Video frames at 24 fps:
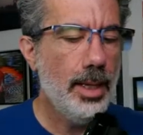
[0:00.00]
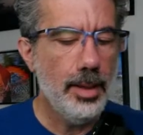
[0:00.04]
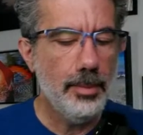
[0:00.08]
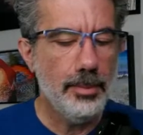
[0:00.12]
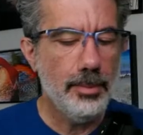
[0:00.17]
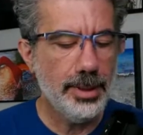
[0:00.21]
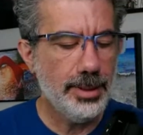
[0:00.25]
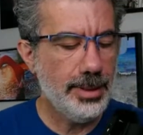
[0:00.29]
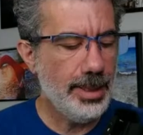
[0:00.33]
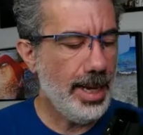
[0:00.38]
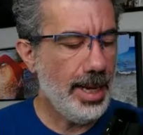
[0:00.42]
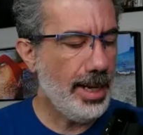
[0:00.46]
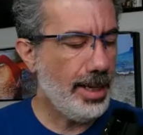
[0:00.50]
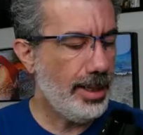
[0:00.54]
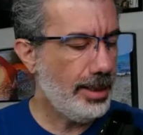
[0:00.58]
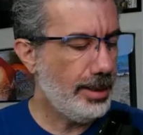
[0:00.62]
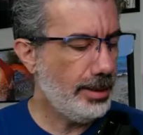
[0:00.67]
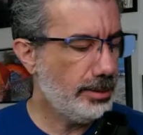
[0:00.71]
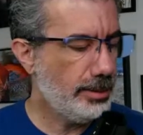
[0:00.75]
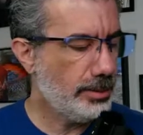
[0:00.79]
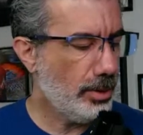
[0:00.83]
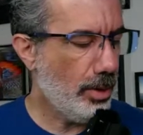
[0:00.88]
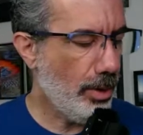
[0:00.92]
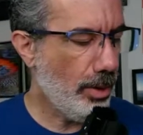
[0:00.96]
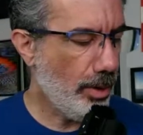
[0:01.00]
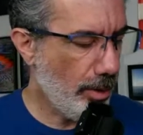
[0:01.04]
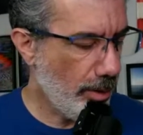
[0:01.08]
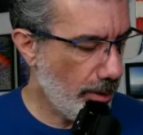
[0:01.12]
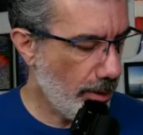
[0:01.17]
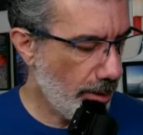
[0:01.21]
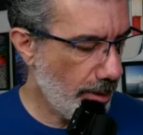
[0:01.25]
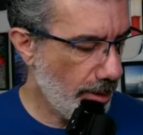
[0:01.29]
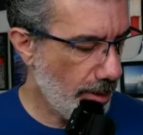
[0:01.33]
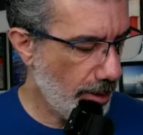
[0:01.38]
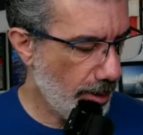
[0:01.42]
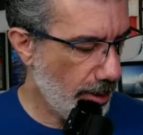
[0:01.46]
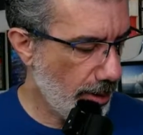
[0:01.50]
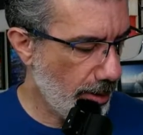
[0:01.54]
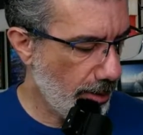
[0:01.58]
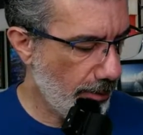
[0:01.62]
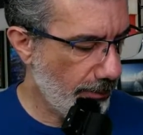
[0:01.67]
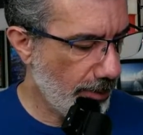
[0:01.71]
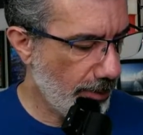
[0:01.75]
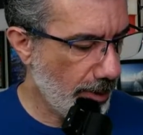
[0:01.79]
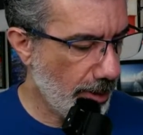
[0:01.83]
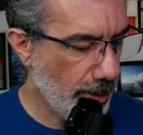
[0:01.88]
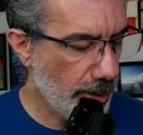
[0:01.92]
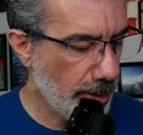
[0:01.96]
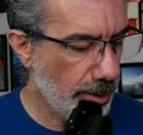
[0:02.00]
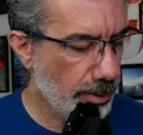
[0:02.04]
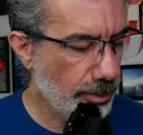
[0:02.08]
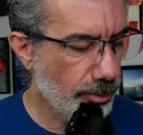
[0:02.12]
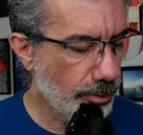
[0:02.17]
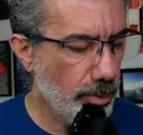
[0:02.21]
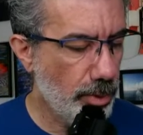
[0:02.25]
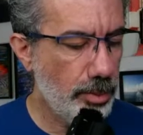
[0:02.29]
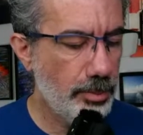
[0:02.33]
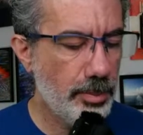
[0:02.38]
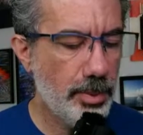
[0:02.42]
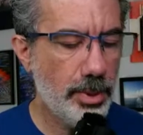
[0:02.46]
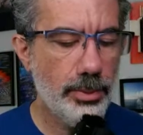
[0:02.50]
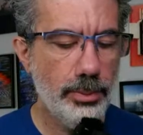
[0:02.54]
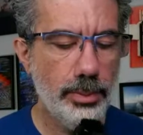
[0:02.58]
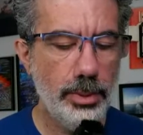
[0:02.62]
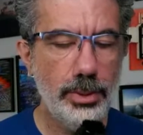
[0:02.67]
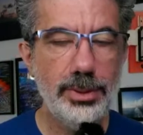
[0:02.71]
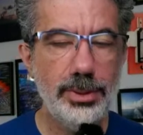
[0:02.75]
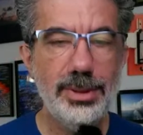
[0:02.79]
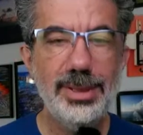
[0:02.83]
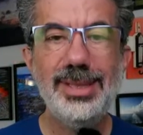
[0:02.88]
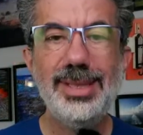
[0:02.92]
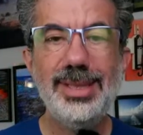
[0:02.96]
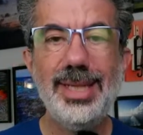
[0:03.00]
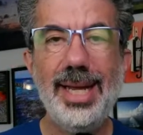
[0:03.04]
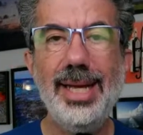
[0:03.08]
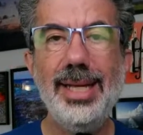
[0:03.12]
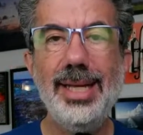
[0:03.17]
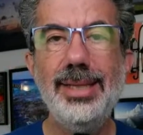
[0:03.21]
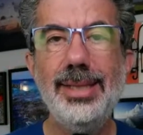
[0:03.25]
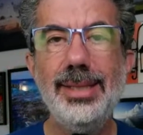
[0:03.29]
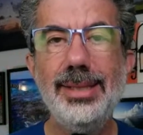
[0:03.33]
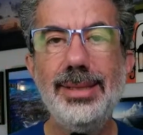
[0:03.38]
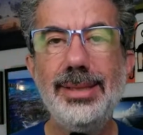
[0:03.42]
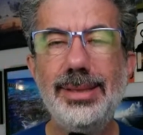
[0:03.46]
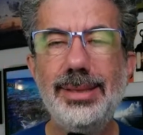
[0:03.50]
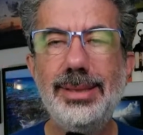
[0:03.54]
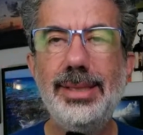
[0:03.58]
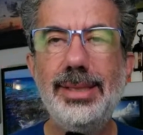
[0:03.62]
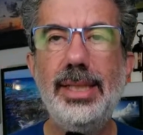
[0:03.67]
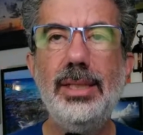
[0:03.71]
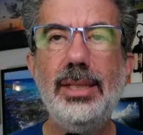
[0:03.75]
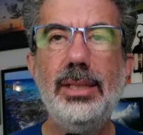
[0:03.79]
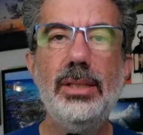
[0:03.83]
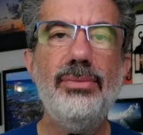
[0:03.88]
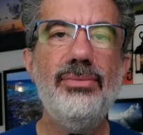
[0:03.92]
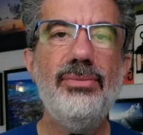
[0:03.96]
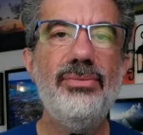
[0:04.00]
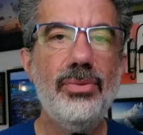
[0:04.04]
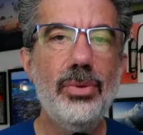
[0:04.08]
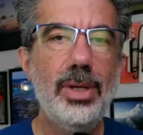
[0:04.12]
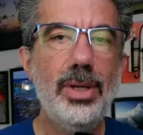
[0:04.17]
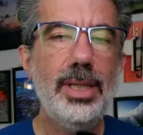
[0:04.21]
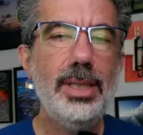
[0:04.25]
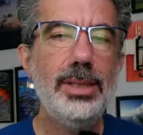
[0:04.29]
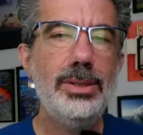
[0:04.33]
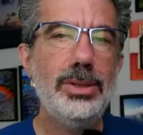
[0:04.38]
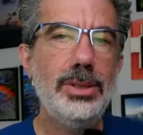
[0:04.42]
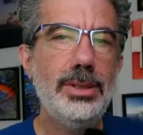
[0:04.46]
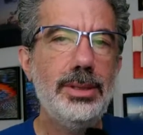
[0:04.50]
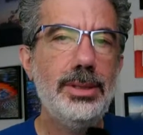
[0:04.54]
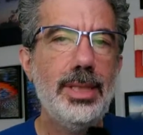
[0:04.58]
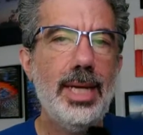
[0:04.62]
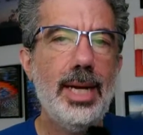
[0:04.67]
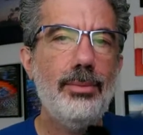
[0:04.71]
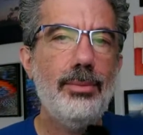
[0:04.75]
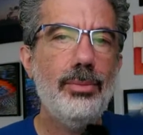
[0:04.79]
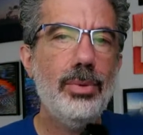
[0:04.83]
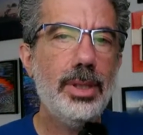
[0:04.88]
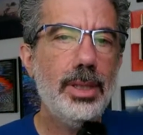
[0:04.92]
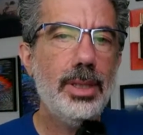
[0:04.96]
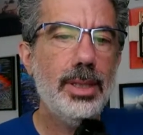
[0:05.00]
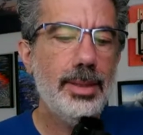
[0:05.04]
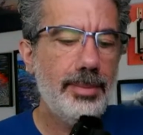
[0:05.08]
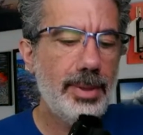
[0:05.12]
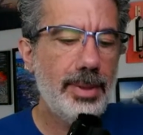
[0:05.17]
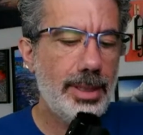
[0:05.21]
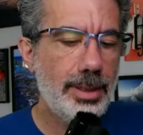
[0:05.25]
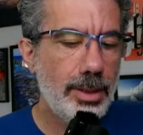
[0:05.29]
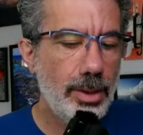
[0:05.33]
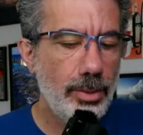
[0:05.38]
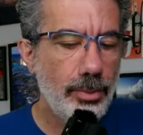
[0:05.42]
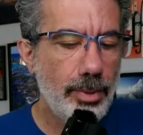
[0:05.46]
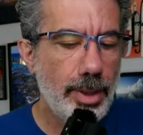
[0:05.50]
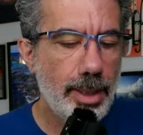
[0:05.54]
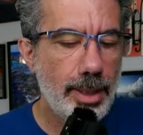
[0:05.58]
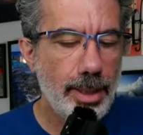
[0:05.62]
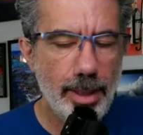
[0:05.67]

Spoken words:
But that is all of our group cruises and the distinctive voyages that we're going to be doing.